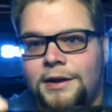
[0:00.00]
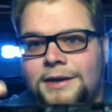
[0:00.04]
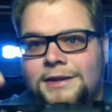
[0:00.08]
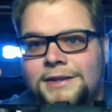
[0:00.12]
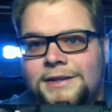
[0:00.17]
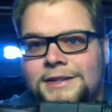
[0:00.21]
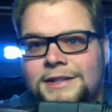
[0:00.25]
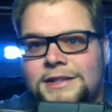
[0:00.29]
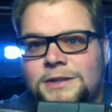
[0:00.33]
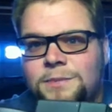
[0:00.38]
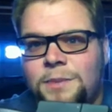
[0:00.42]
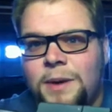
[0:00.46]

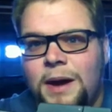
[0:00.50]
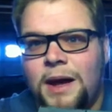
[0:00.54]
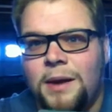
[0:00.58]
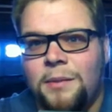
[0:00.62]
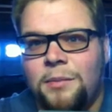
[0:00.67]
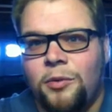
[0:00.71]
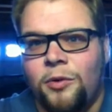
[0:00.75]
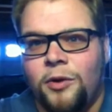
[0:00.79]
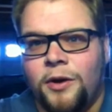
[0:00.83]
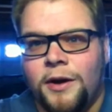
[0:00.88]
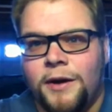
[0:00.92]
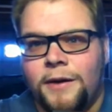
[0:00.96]
Because this bad
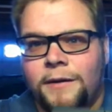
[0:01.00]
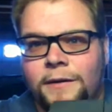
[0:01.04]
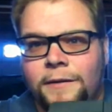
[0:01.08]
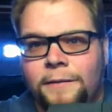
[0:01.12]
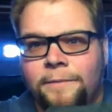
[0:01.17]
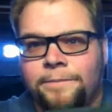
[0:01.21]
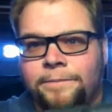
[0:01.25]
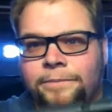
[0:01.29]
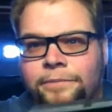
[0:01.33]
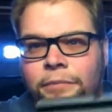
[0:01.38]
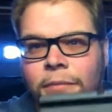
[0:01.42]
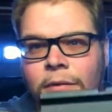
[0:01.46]
boy
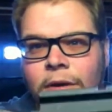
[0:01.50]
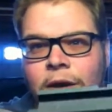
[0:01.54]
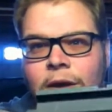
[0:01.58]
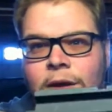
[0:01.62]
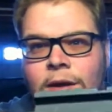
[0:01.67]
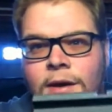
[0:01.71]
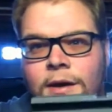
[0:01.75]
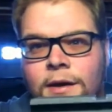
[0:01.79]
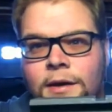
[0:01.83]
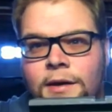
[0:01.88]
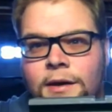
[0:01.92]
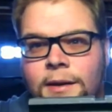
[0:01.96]

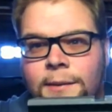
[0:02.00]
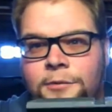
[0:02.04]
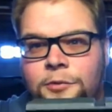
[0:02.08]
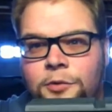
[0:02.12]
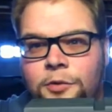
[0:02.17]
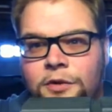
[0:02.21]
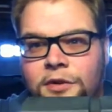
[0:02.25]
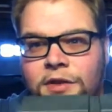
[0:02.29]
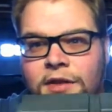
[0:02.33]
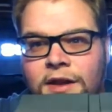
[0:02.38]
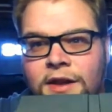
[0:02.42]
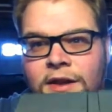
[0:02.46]
comes
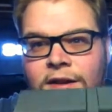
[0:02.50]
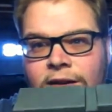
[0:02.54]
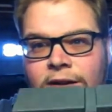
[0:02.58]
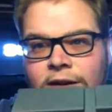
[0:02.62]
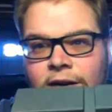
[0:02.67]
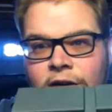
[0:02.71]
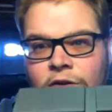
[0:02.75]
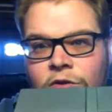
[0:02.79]
with a